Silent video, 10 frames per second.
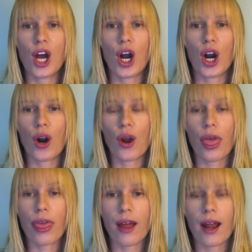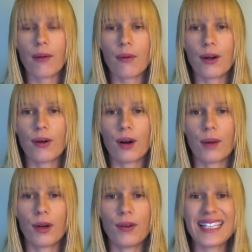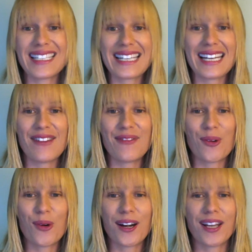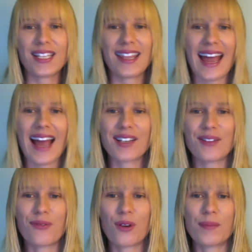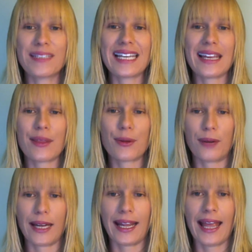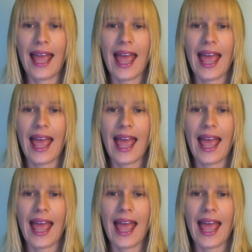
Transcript: our thyroid hormone T4 into the active form T3.